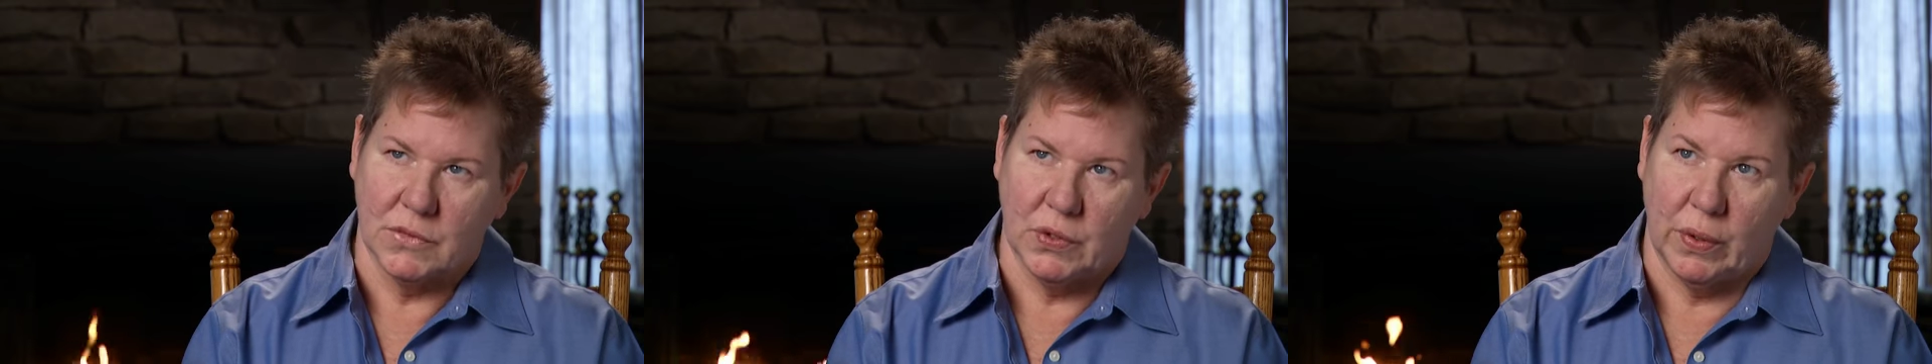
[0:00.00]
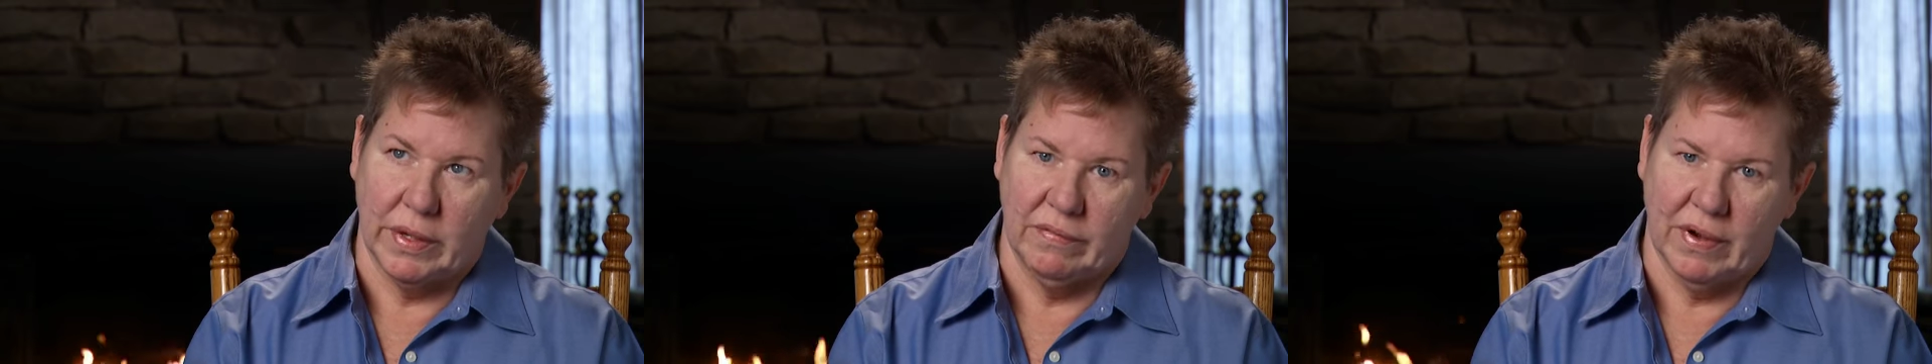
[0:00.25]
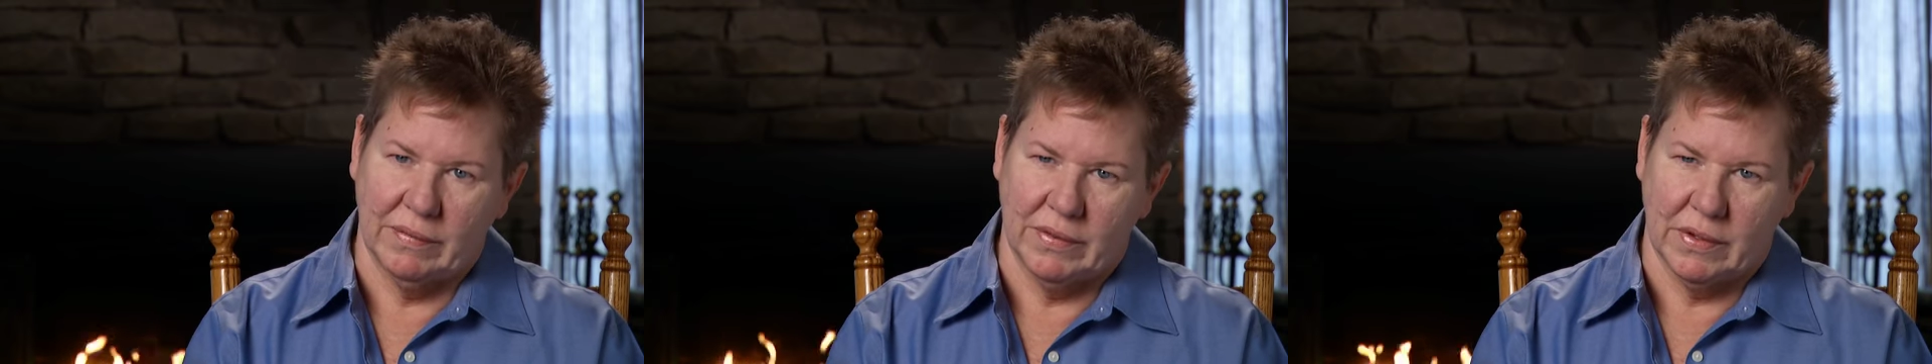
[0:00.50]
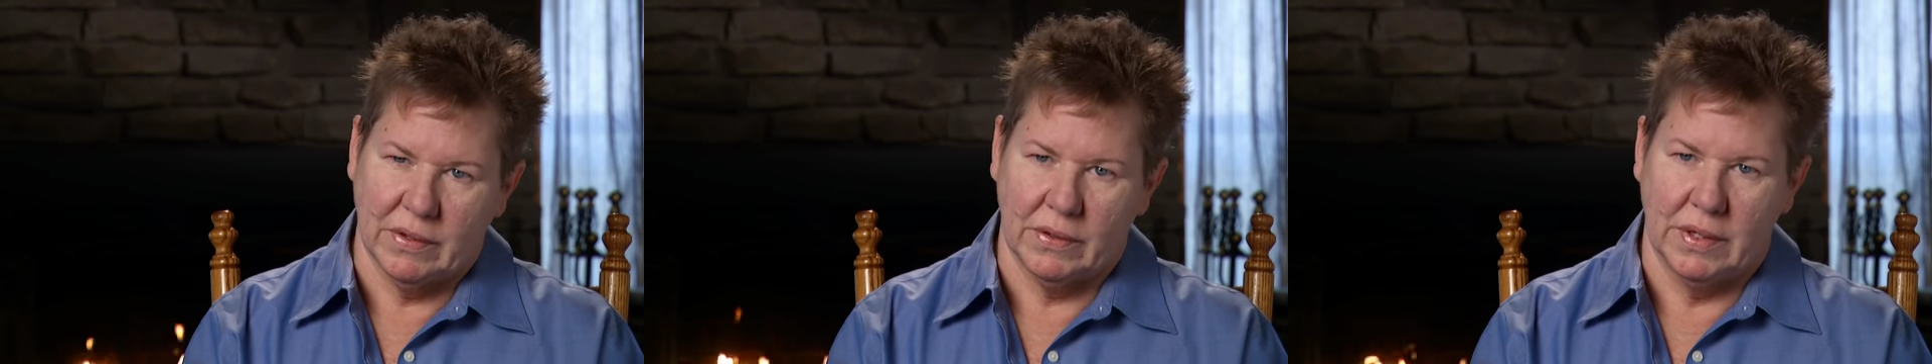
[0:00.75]
25
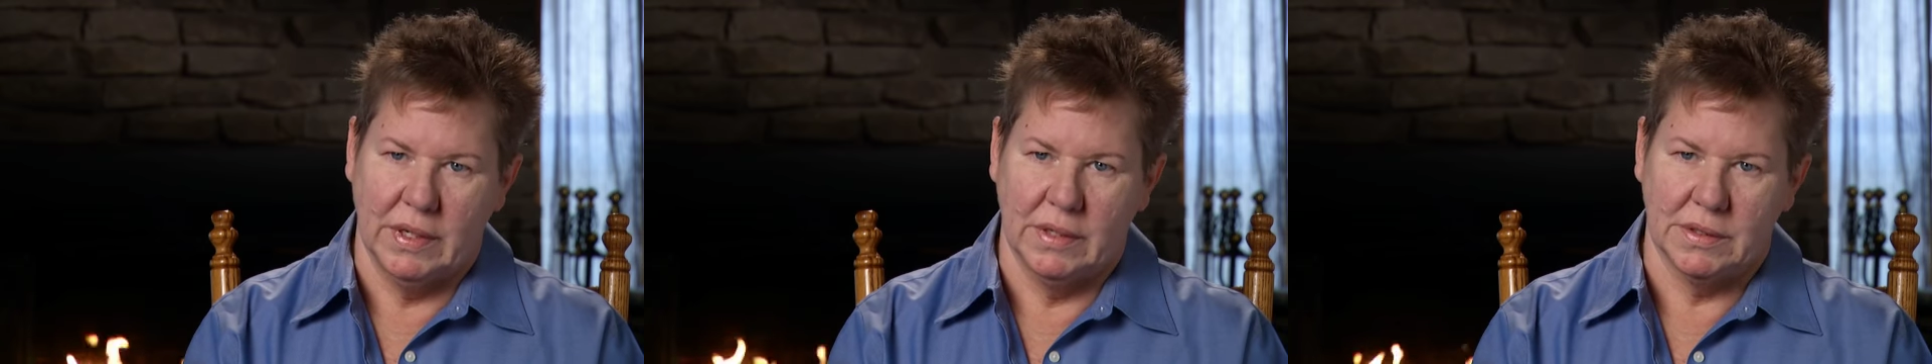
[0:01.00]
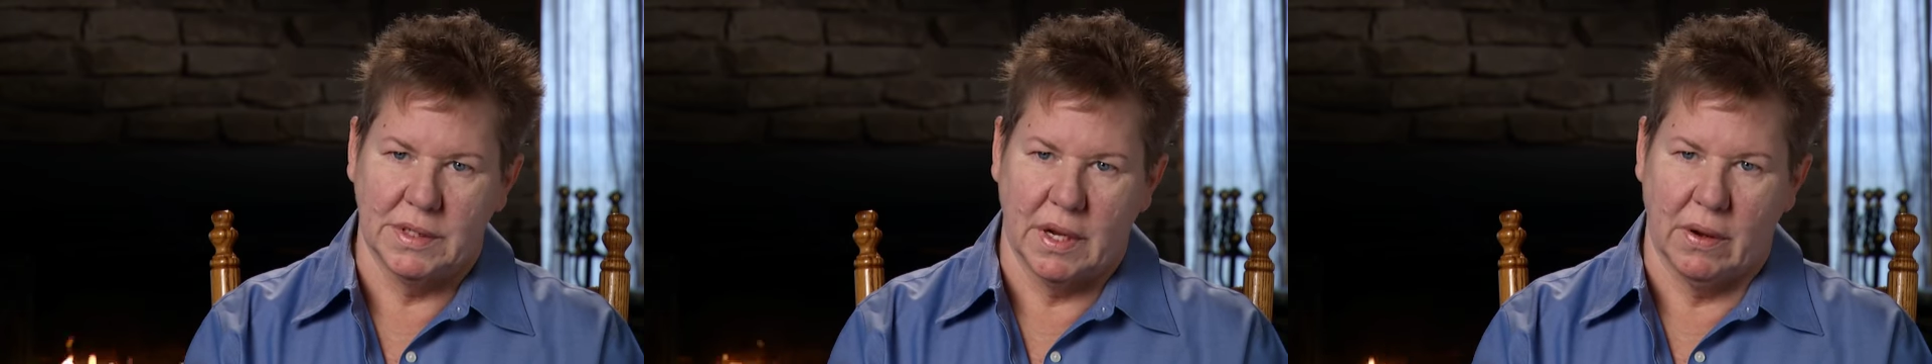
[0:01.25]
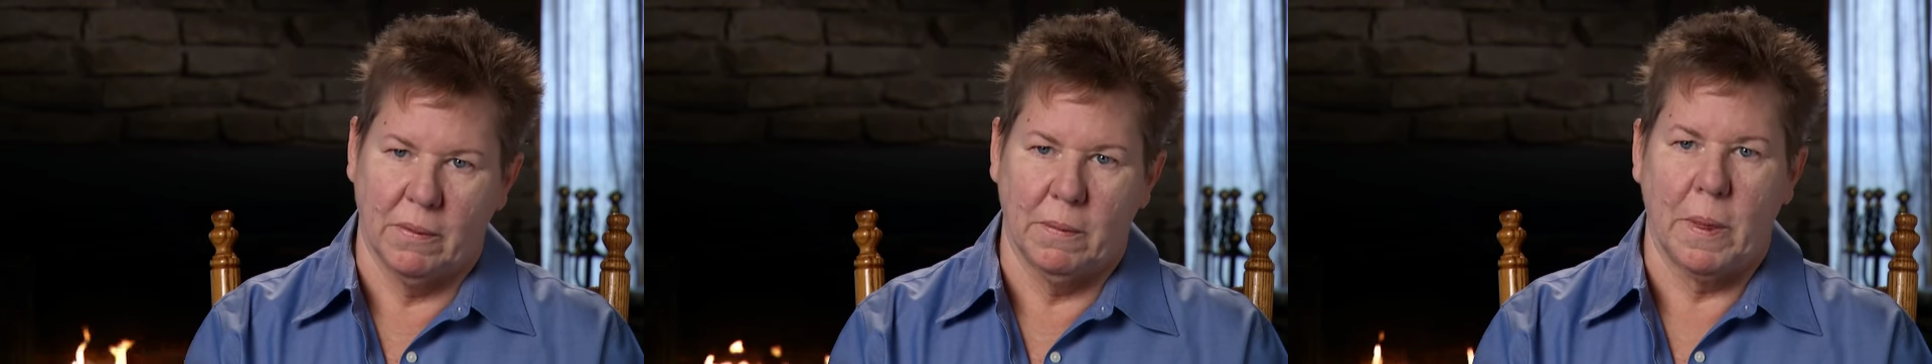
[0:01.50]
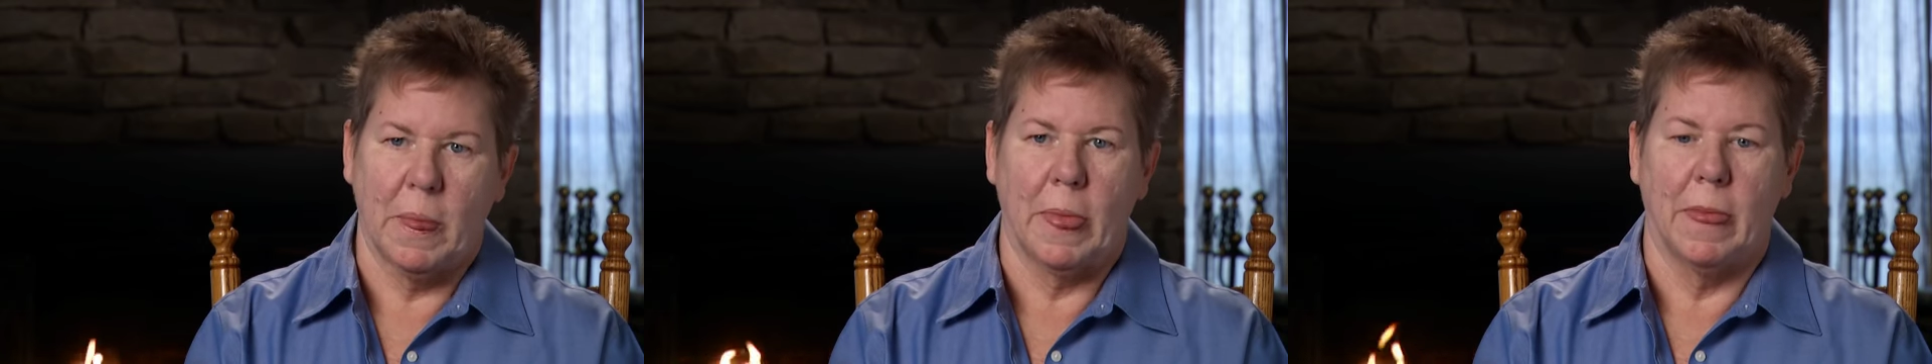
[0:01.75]
to 30 years ago.
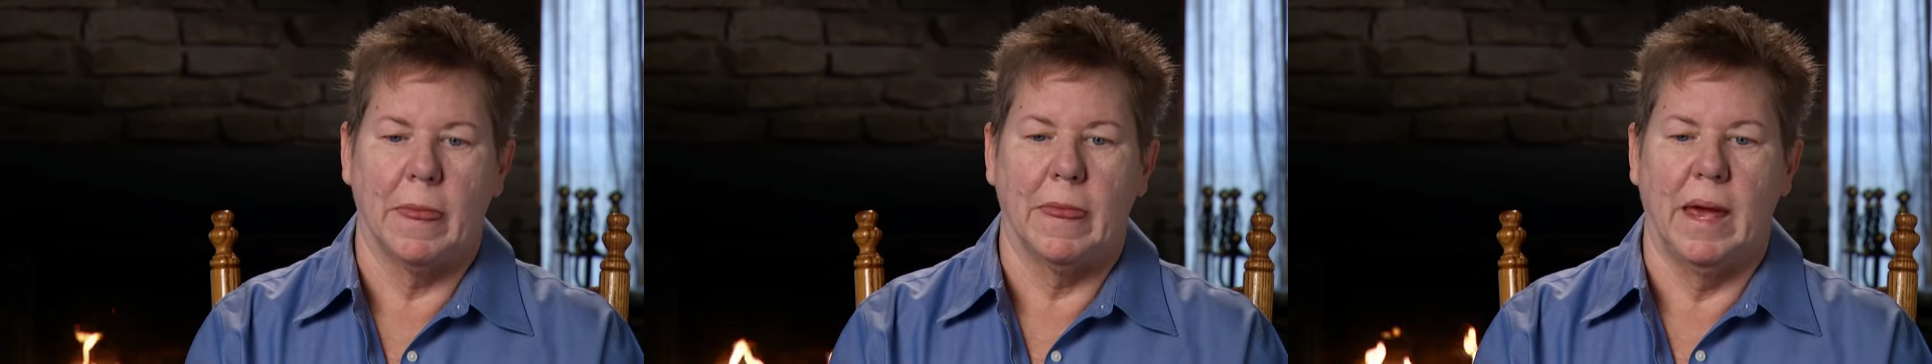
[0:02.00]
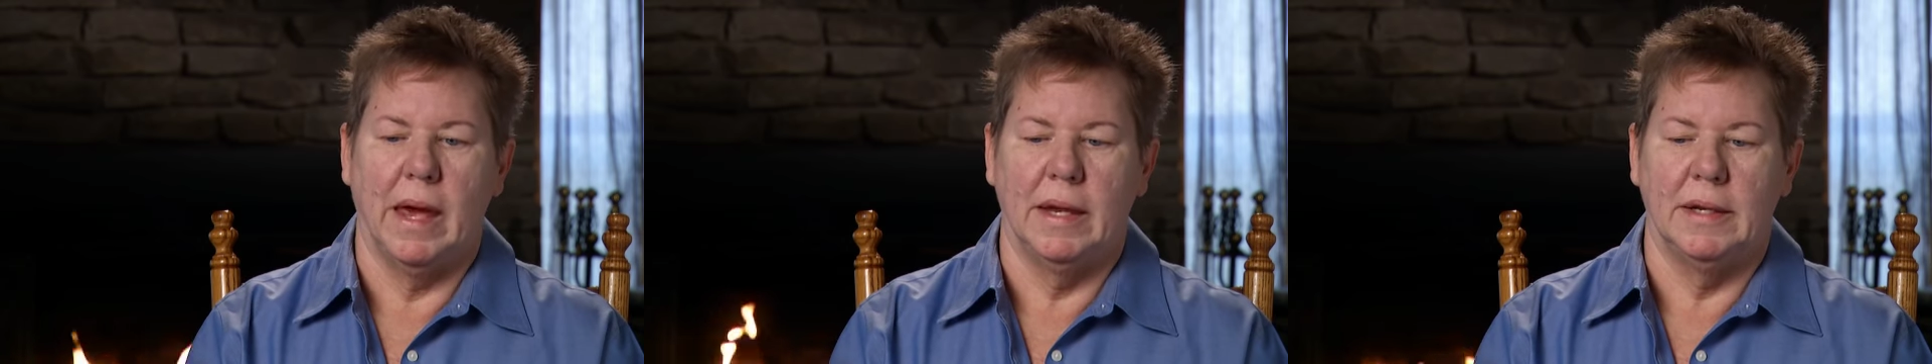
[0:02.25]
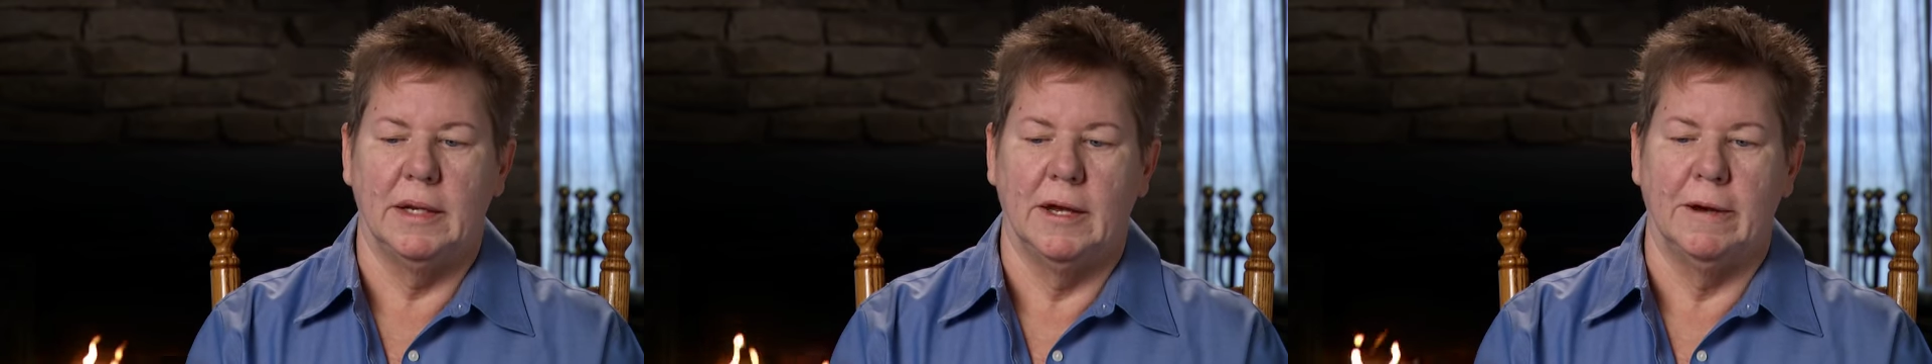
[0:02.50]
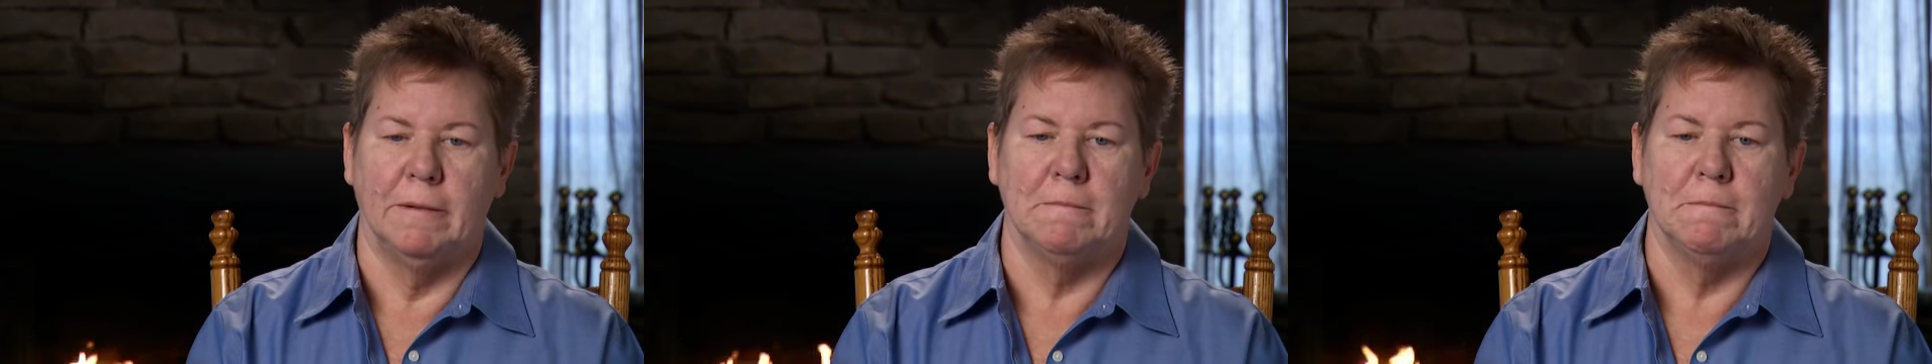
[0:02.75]
And
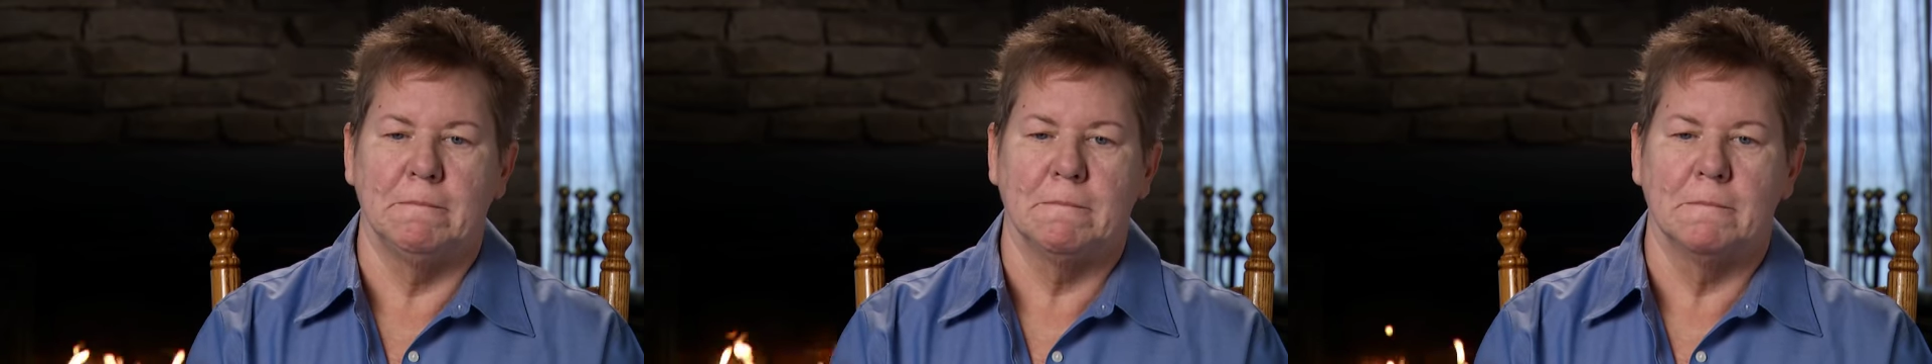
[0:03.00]
um,